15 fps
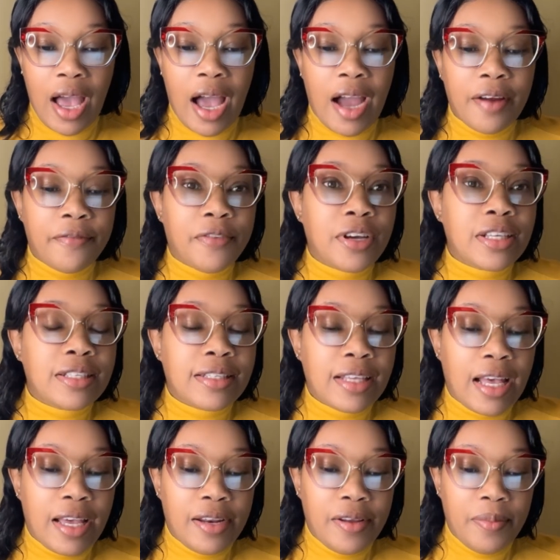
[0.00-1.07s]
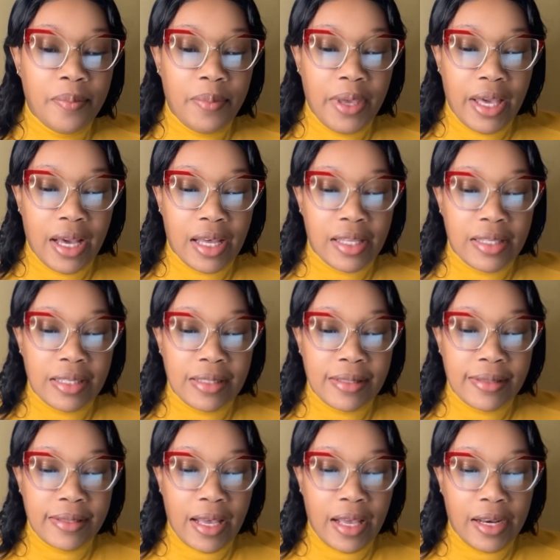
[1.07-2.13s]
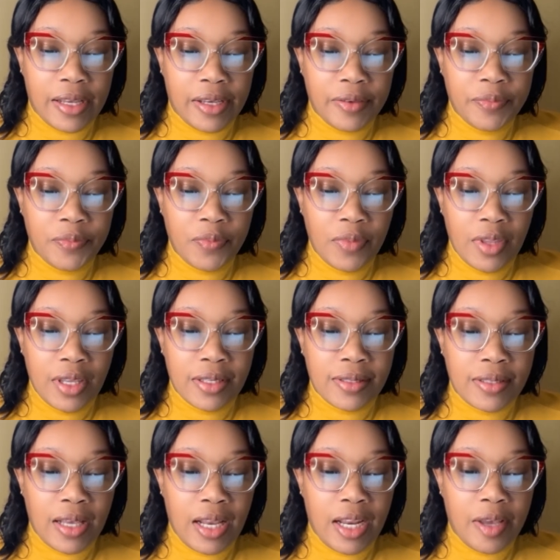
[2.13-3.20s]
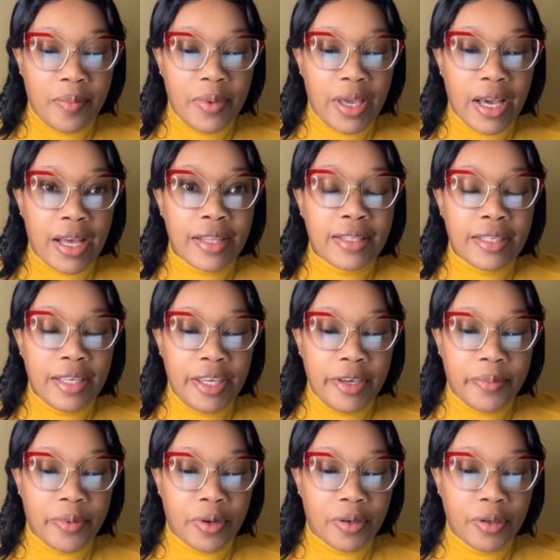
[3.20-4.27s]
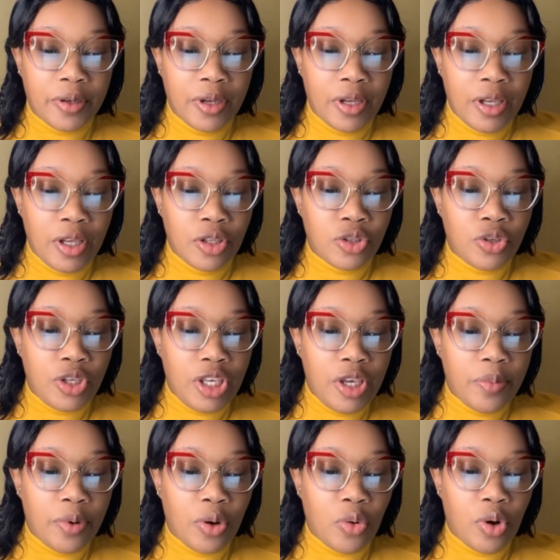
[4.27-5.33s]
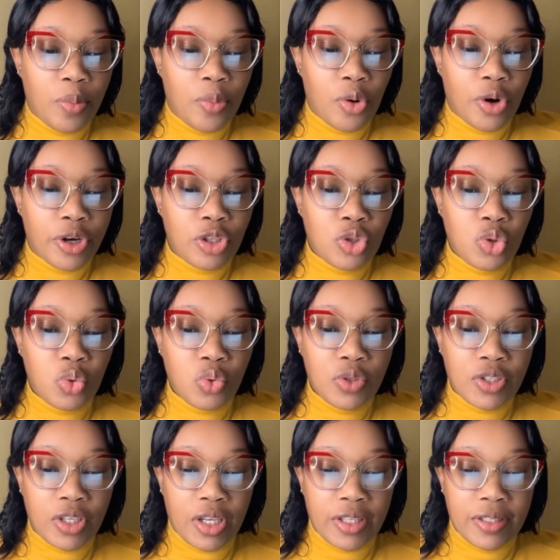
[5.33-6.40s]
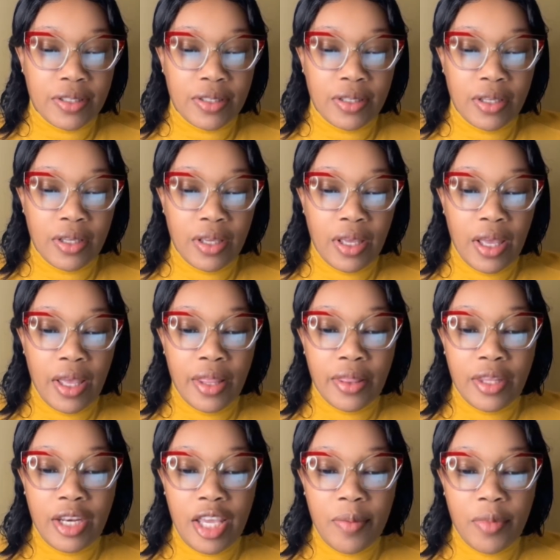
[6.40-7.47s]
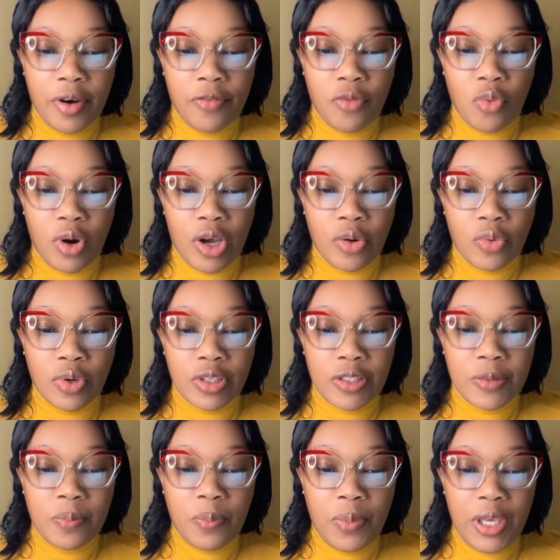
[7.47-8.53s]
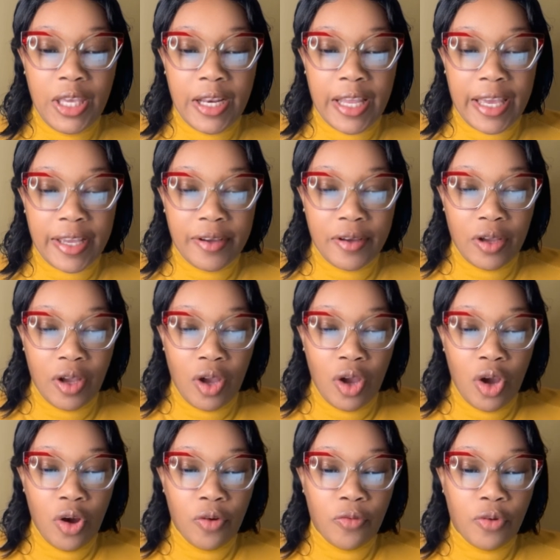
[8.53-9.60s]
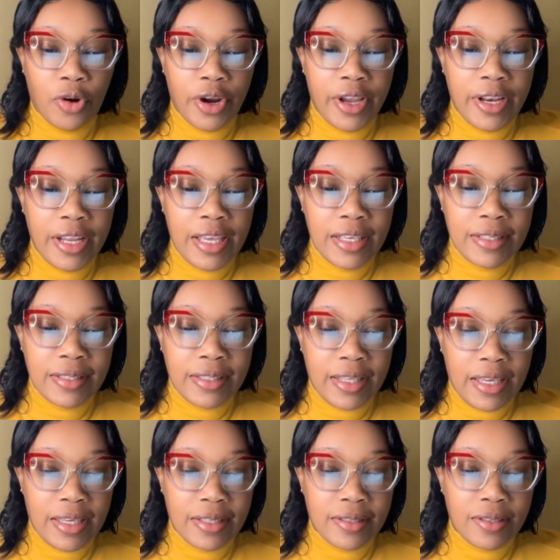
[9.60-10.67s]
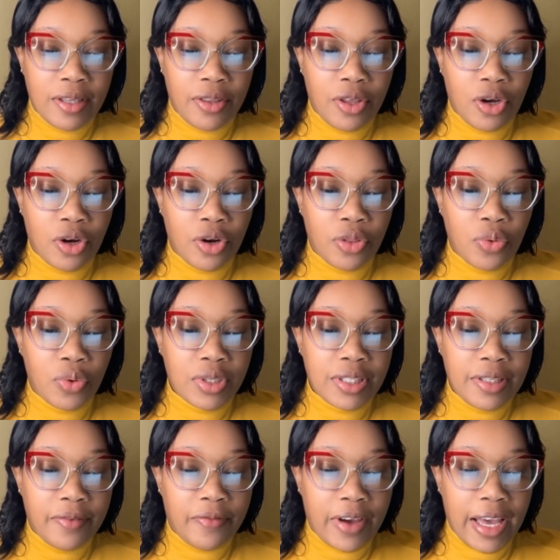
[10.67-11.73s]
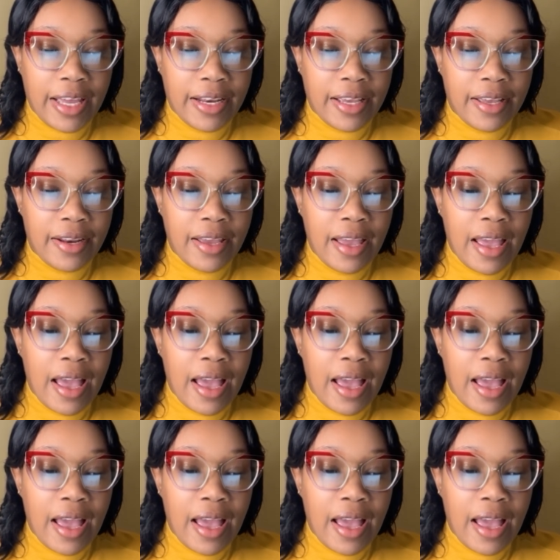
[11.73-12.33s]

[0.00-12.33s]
Arphaxad begat Salah, Salah begat Eber. To Eber were born two sons. The name of one was Peleg, for in his days the earth was divided,